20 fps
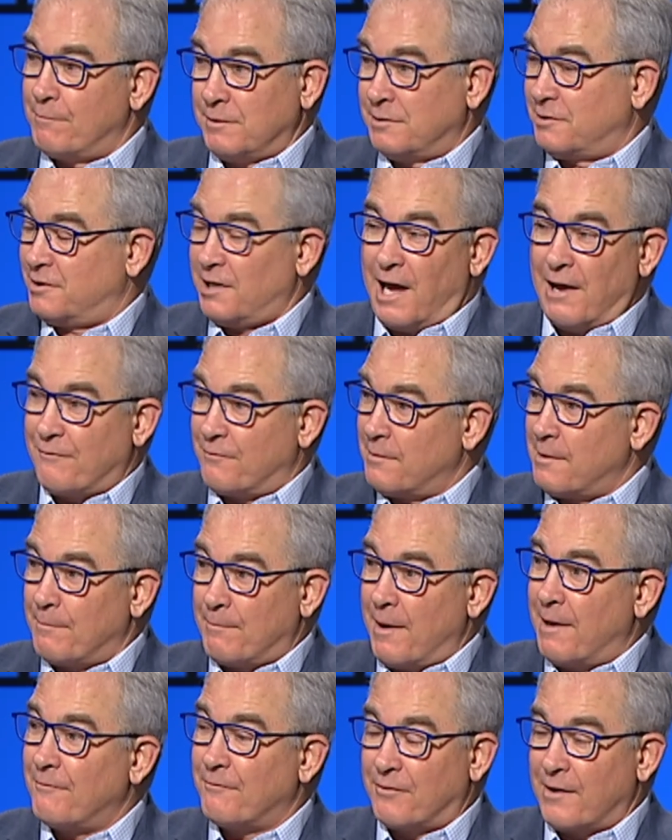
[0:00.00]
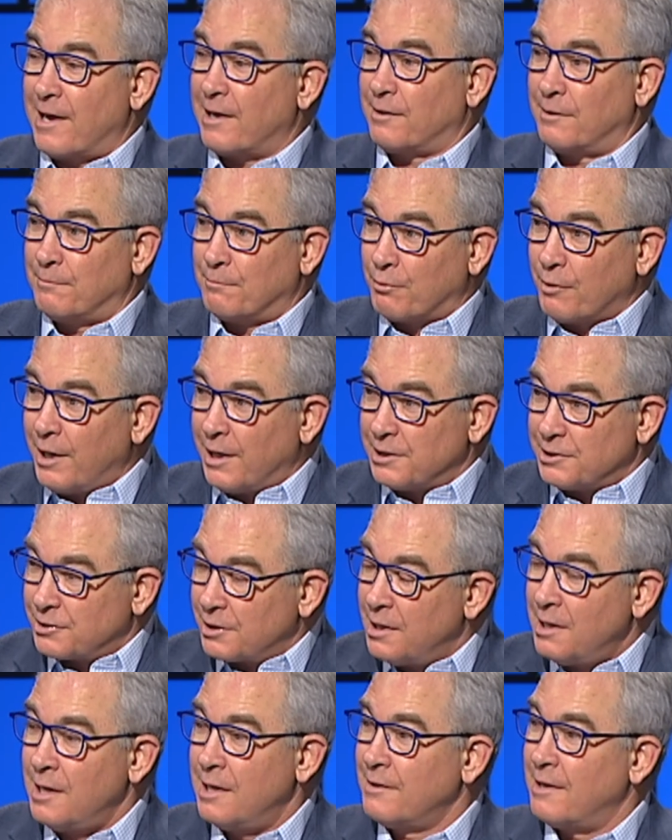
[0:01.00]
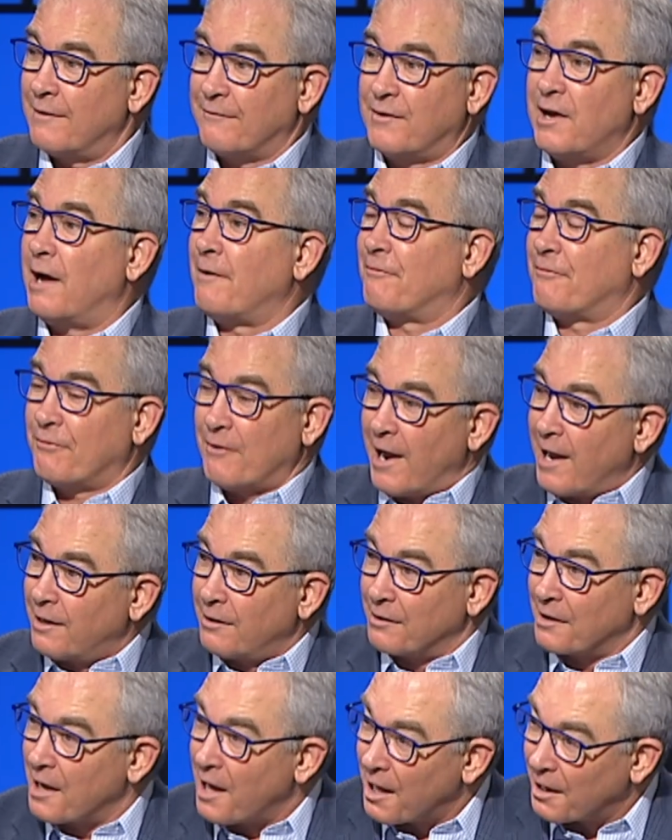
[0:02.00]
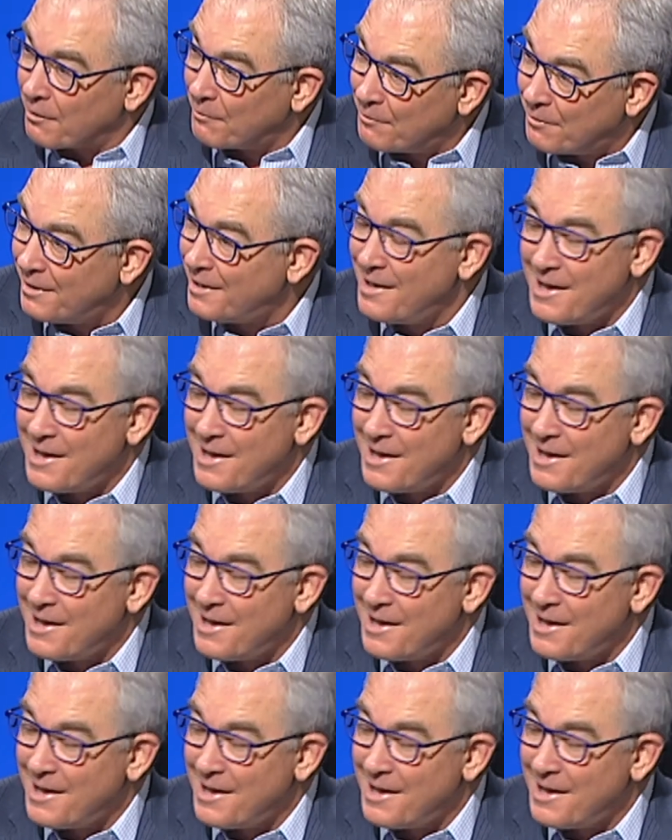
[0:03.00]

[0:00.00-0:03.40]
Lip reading: aside from the Ben Franklin Bridge, that have got Franklin on them,